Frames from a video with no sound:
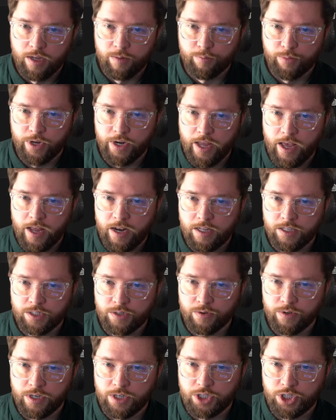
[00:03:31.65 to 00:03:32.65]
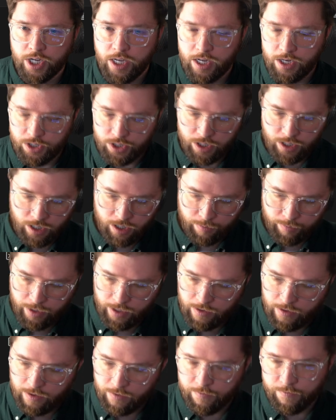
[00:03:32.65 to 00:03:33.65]
But n is going to change. It'll
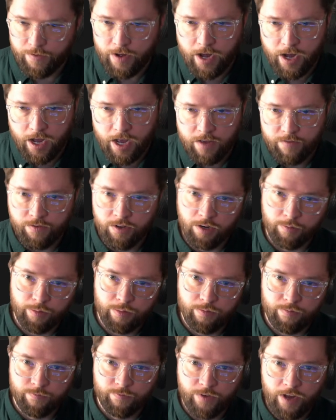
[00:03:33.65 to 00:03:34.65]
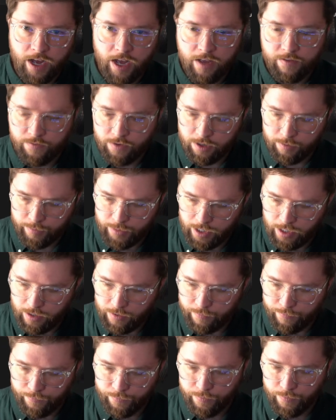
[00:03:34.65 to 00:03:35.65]
be 5, it'll
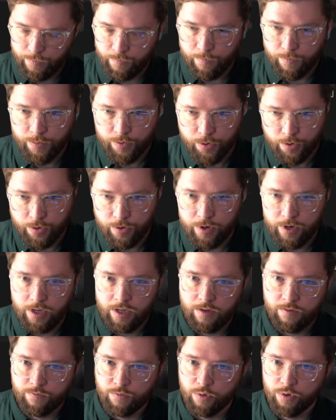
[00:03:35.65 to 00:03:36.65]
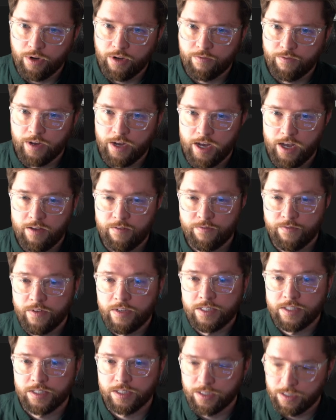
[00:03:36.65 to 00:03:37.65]
be 30, 45.
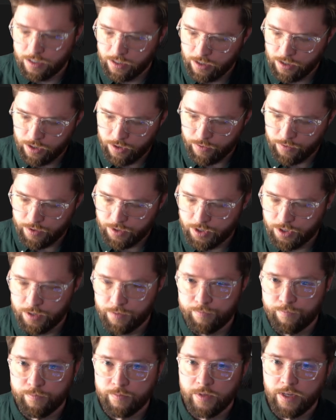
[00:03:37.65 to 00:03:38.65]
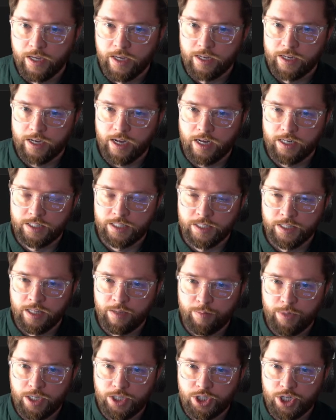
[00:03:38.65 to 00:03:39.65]
It's going to constantly
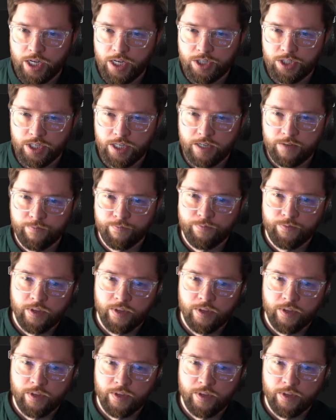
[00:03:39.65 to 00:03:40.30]
be changing.